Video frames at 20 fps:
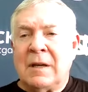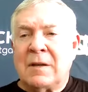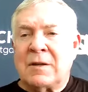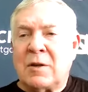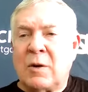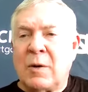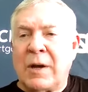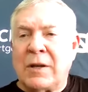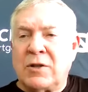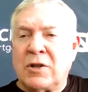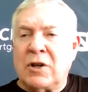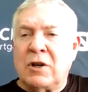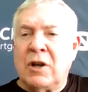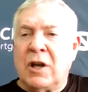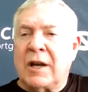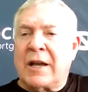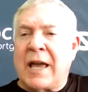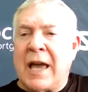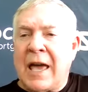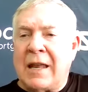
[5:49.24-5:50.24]
So as you
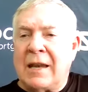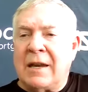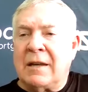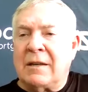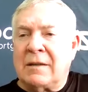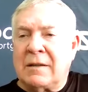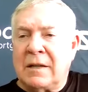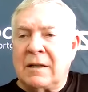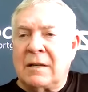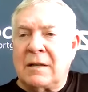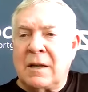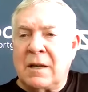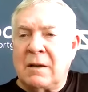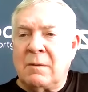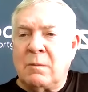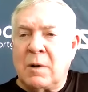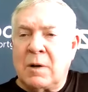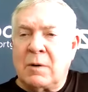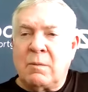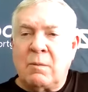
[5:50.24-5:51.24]
look at
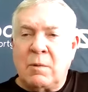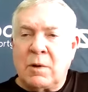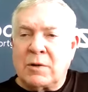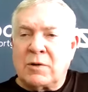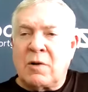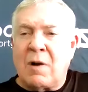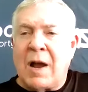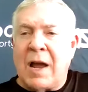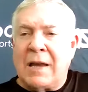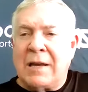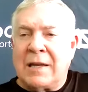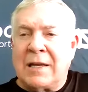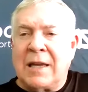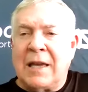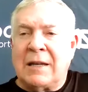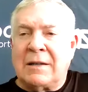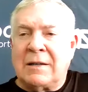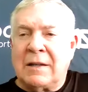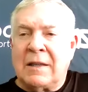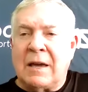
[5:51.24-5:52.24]
it, we're trying to
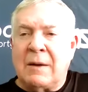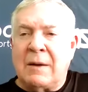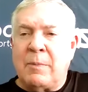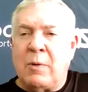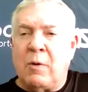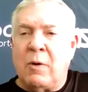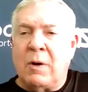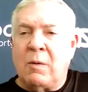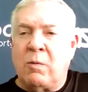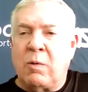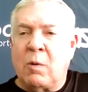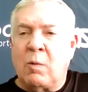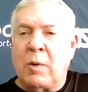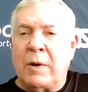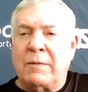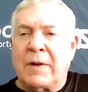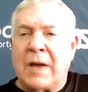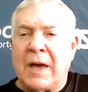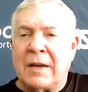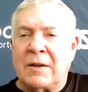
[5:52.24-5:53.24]
get to that point where
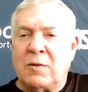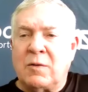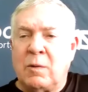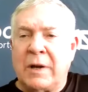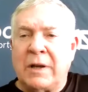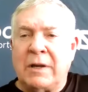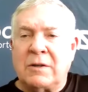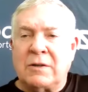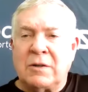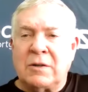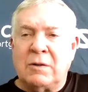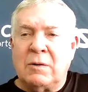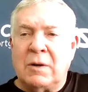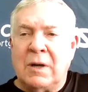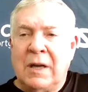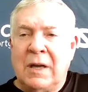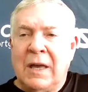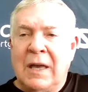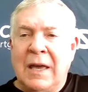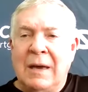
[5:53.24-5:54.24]
we've got 22
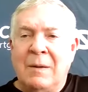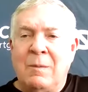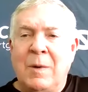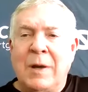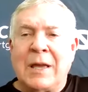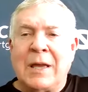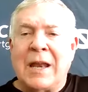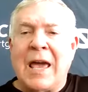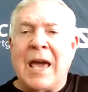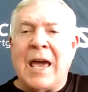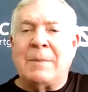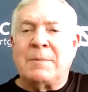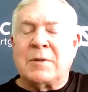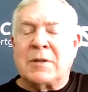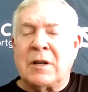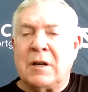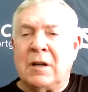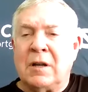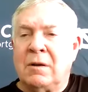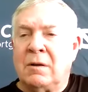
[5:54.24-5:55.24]
and we can
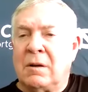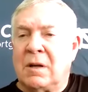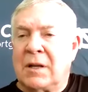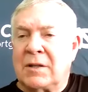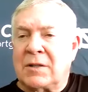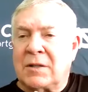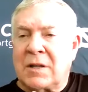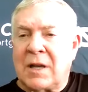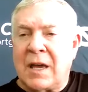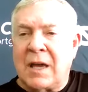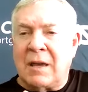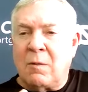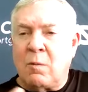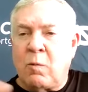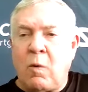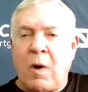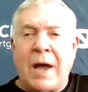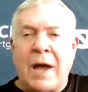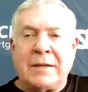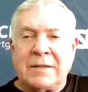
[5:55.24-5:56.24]
absolutely say
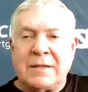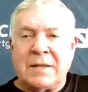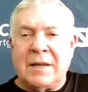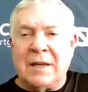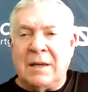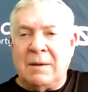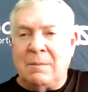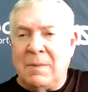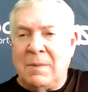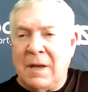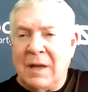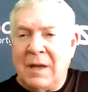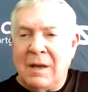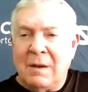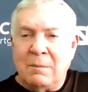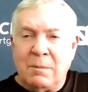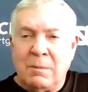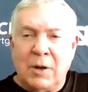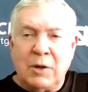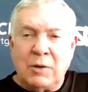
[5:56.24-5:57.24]
white team,
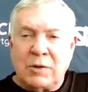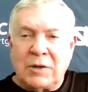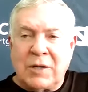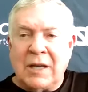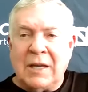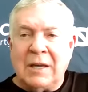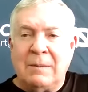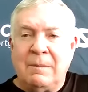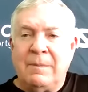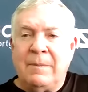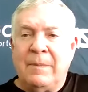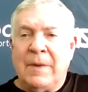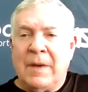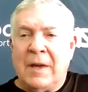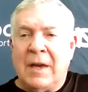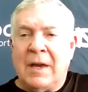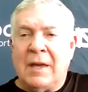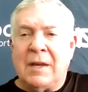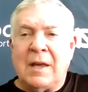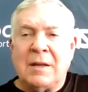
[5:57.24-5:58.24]
blue team,
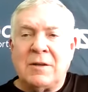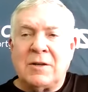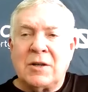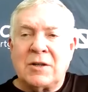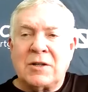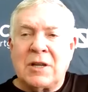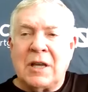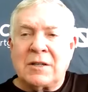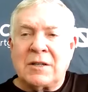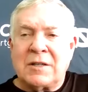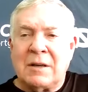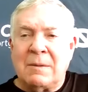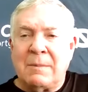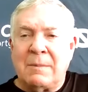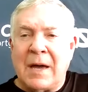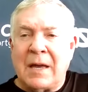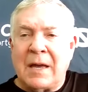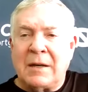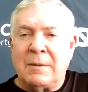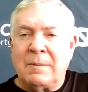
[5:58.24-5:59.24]
and just get
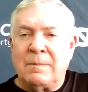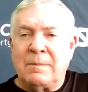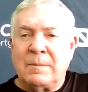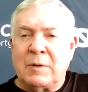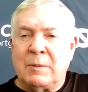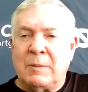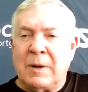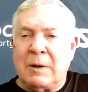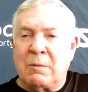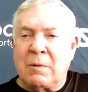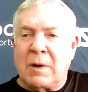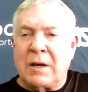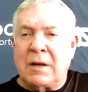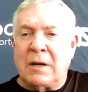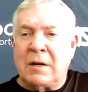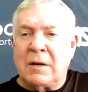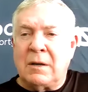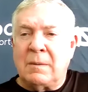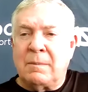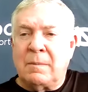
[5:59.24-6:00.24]
somebody to be
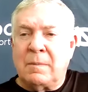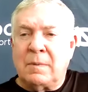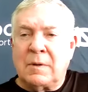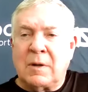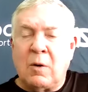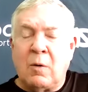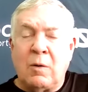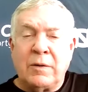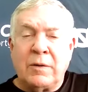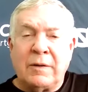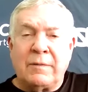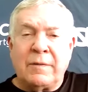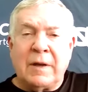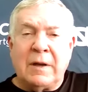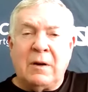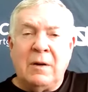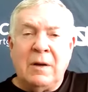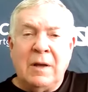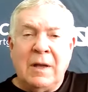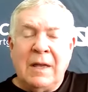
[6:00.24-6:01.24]
ready to go on the
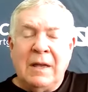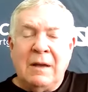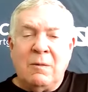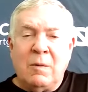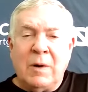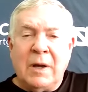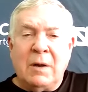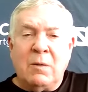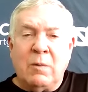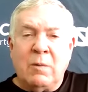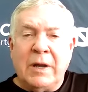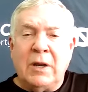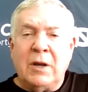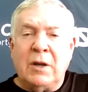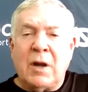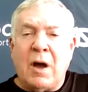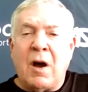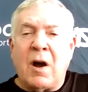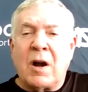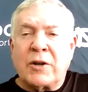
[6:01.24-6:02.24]
field.
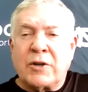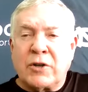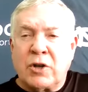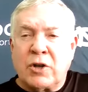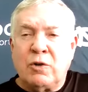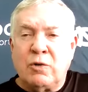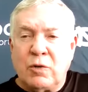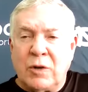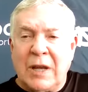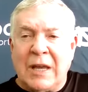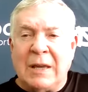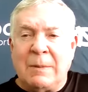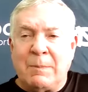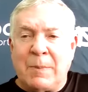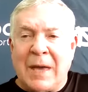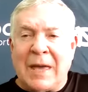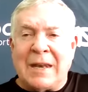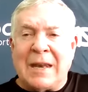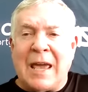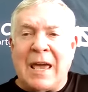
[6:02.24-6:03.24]
We are too deep at